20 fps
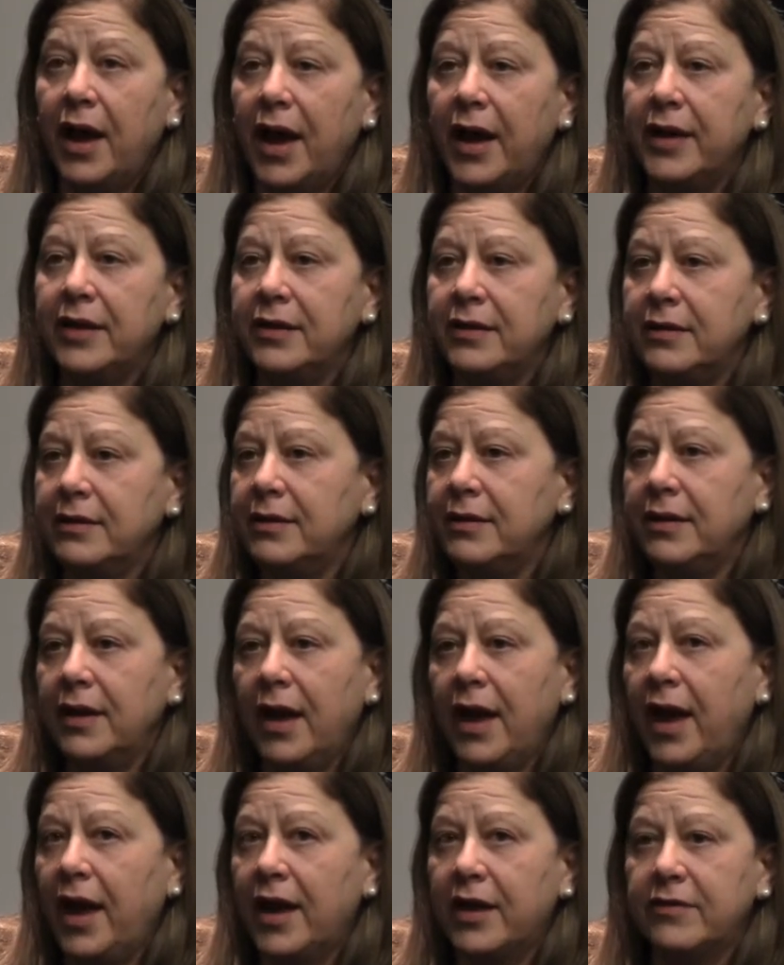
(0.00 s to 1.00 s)
I
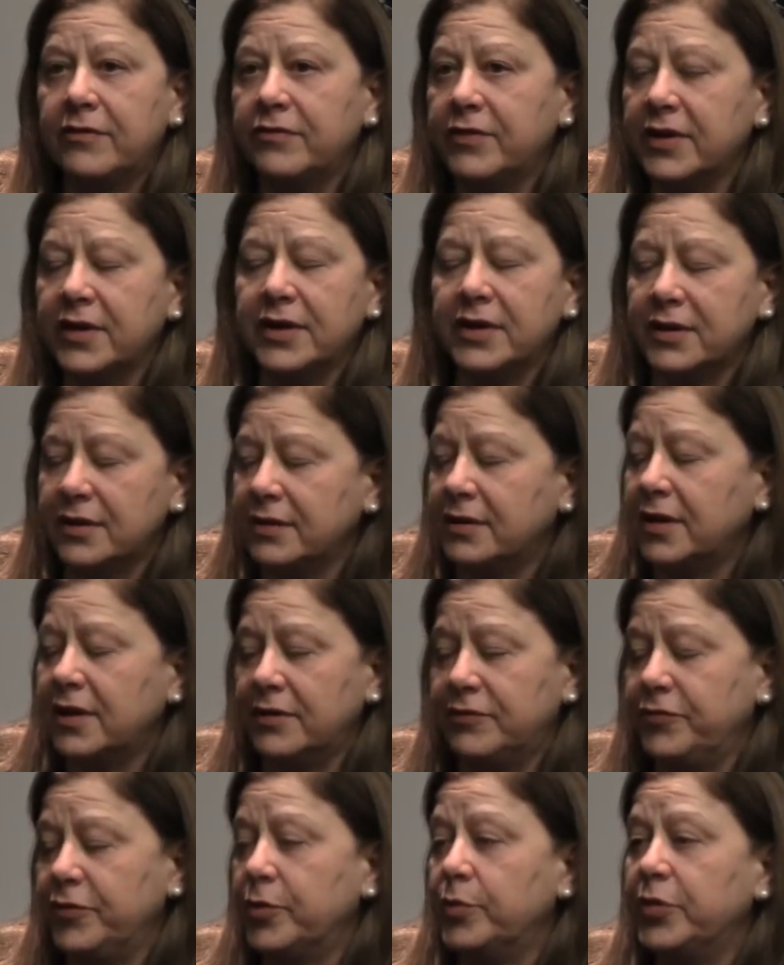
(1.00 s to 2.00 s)
have a
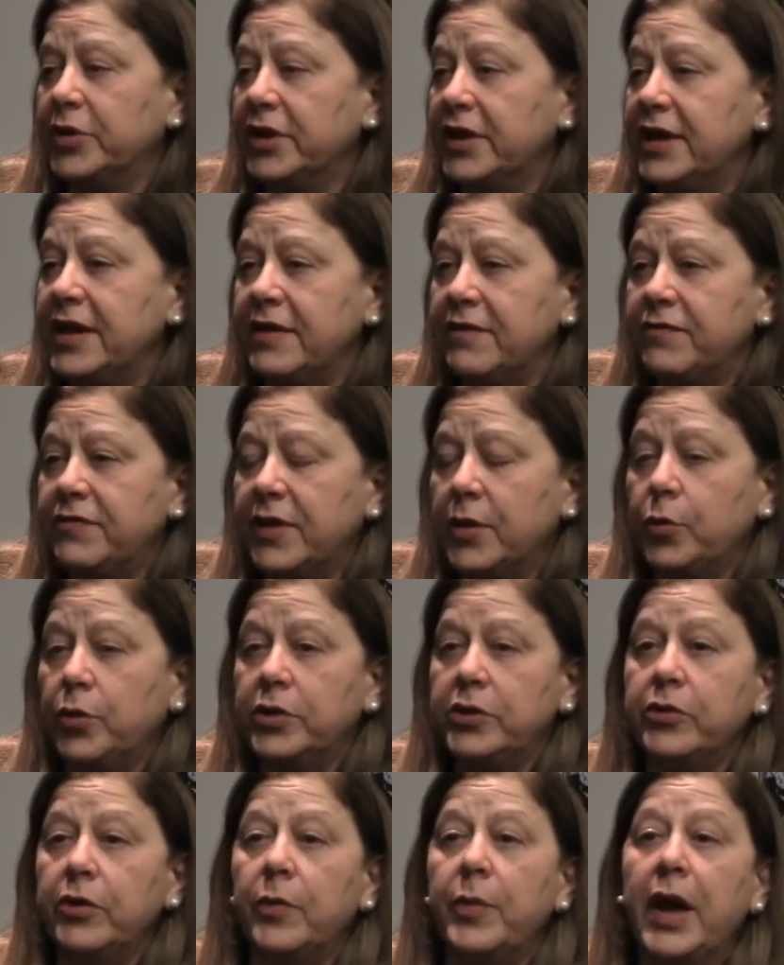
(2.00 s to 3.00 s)
firm belief that
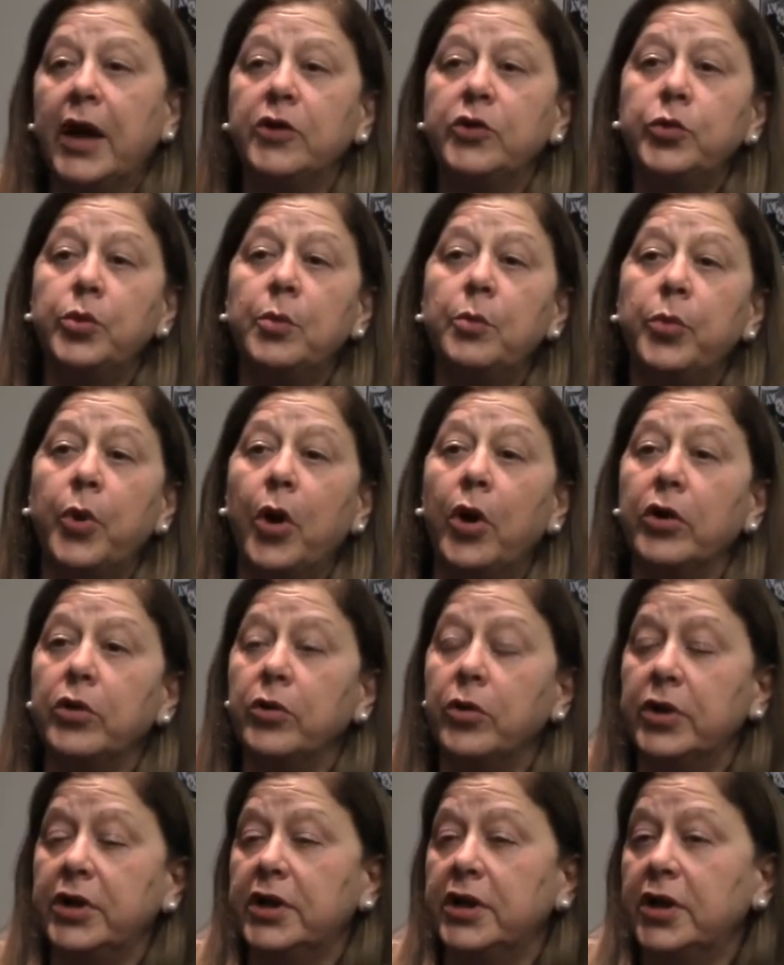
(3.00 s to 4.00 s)
when you're about to
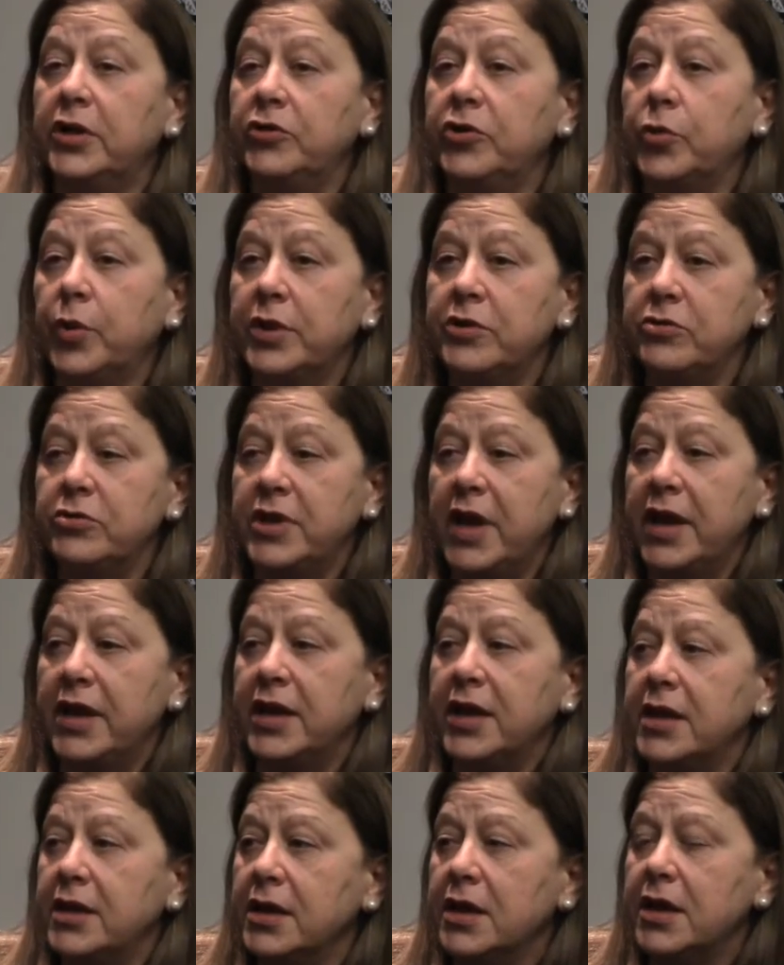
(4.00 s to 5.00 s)
embark on a new
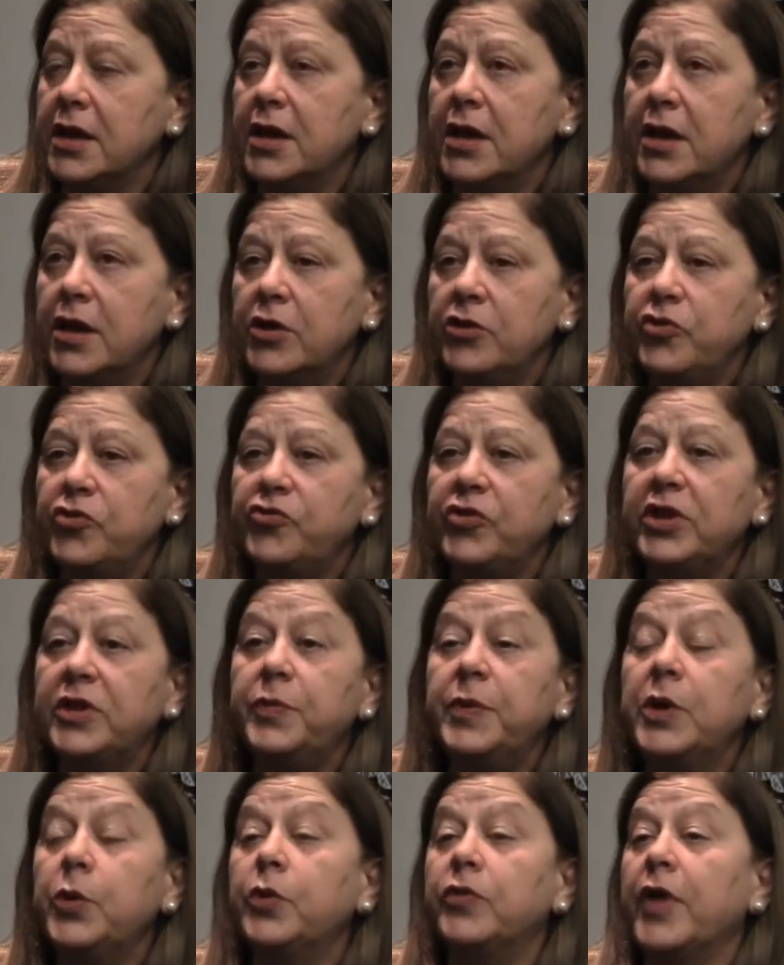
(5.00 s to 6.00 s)
undertaking, you should
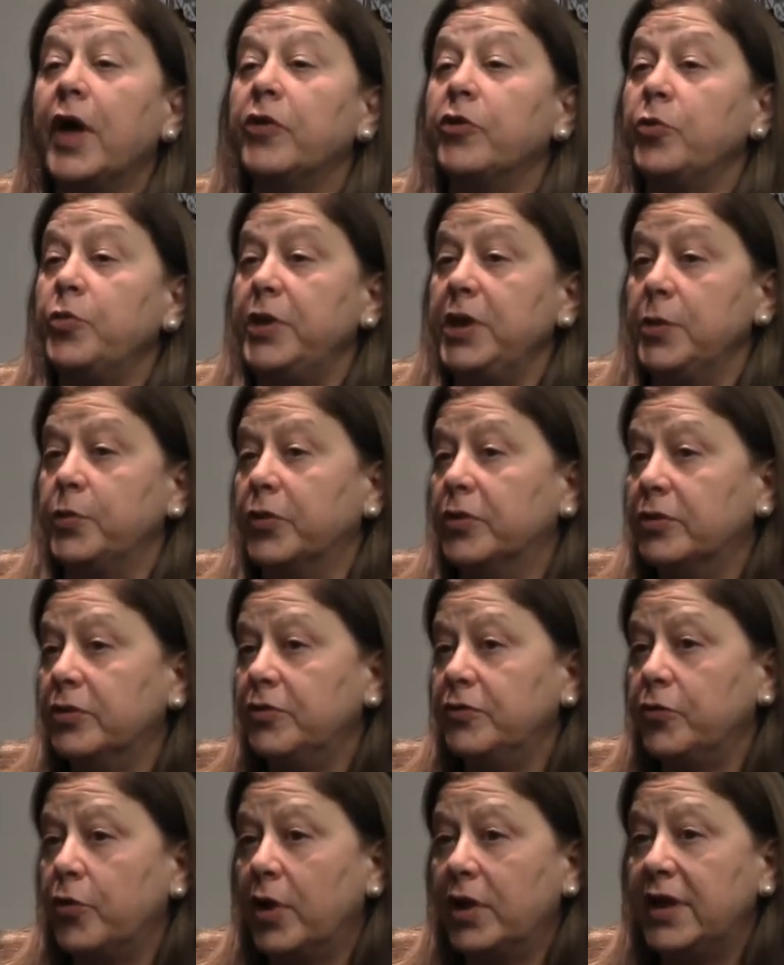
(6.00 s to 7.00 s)
speak with other people
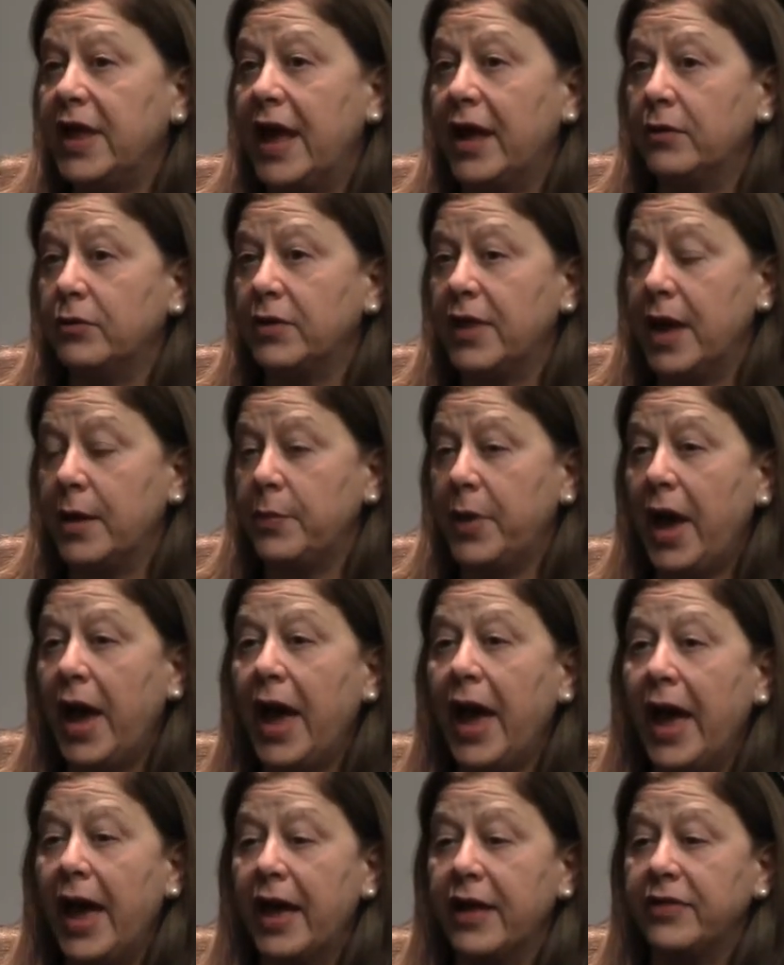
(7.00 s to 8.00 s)
who've gone down that
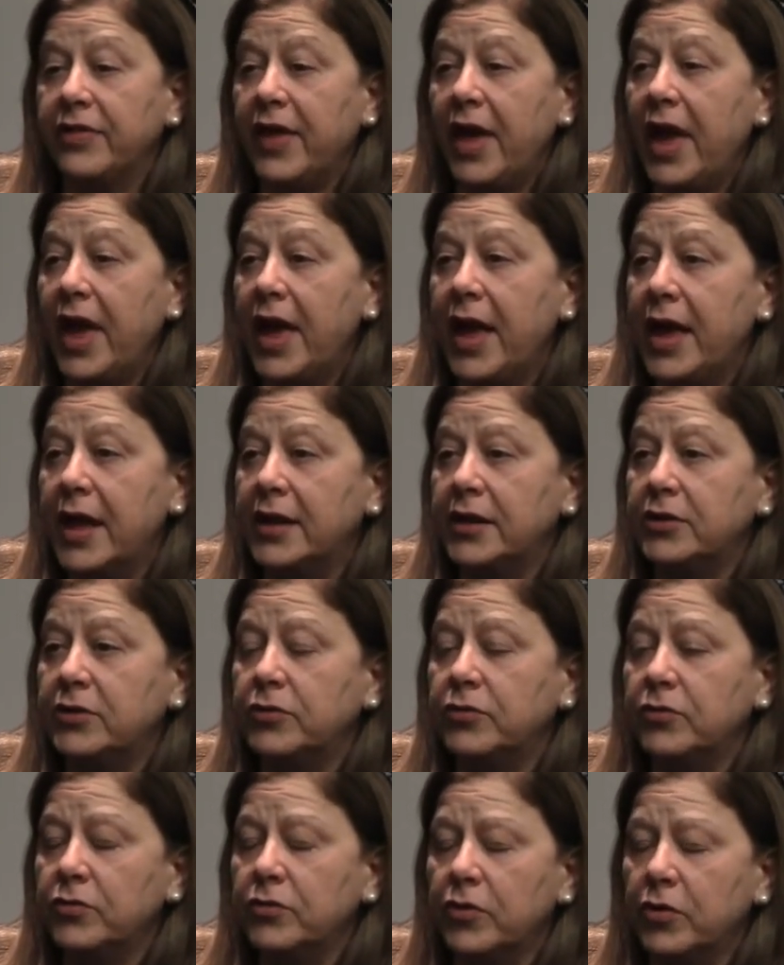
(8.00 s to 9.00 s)
path
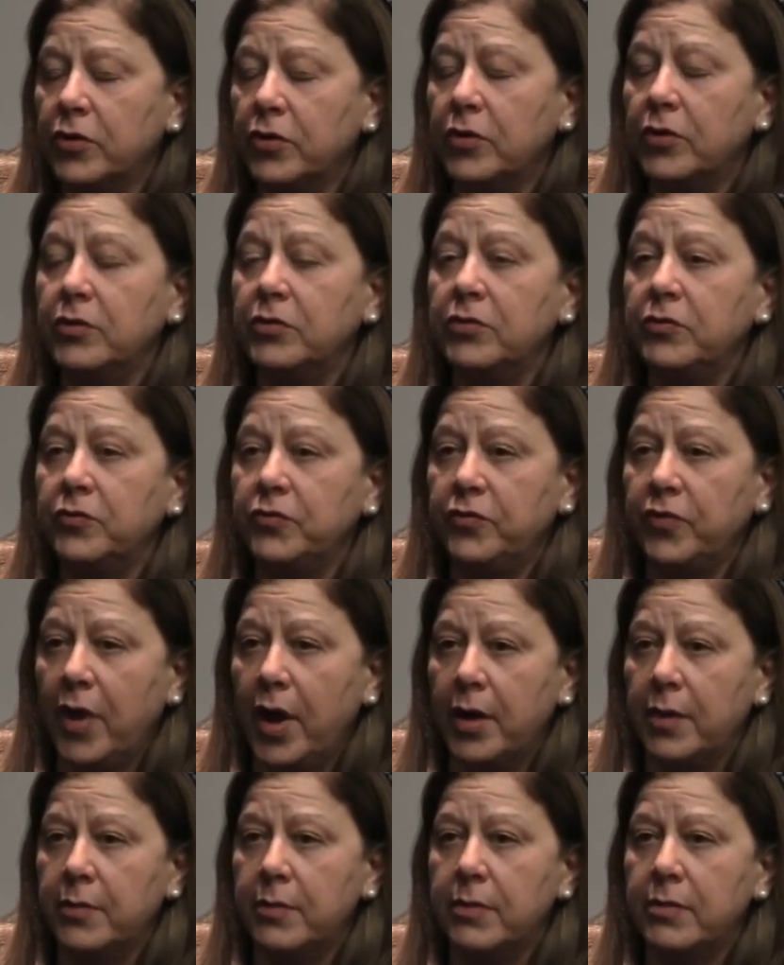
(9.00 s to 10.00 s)
and learn
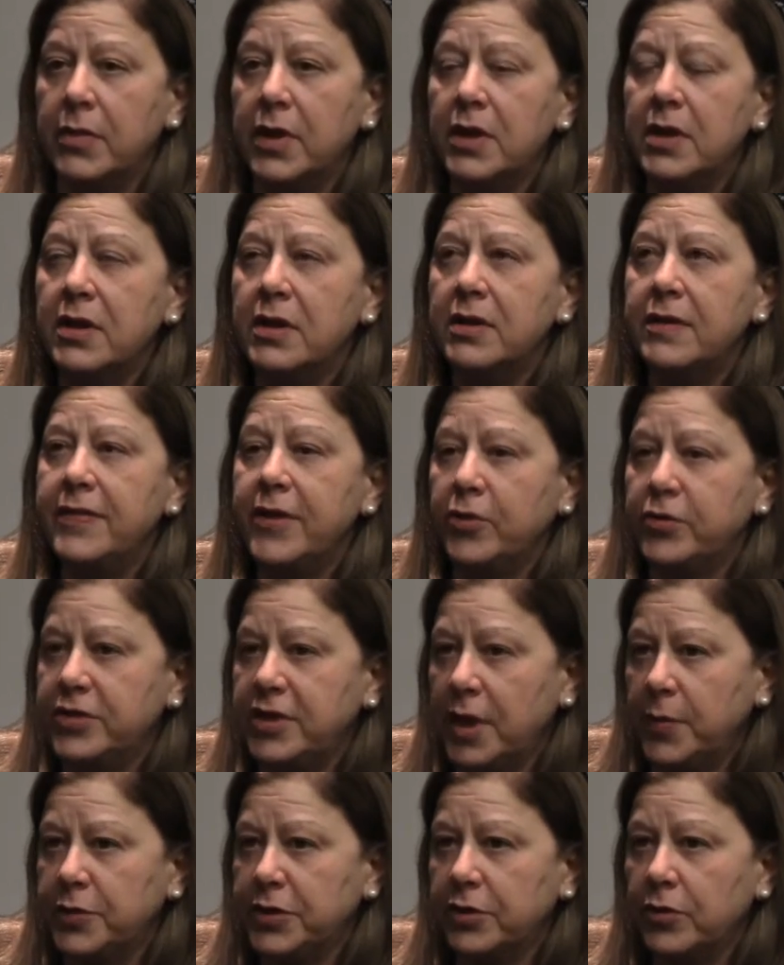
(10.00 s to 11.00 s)
from their
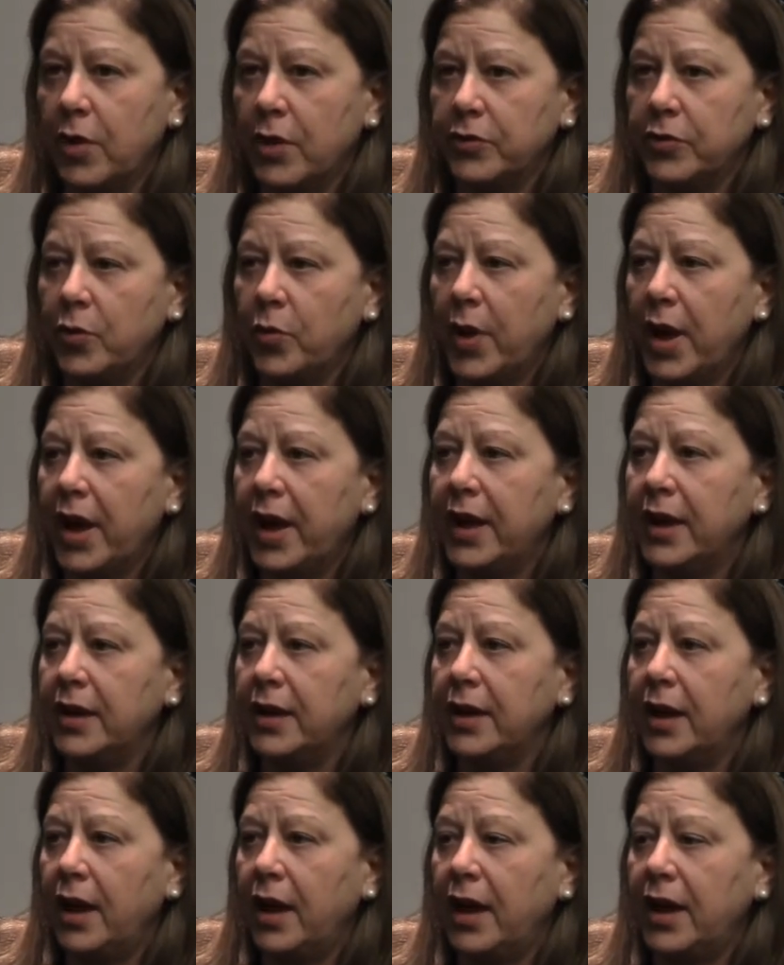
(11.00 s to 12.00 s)
steps along the way.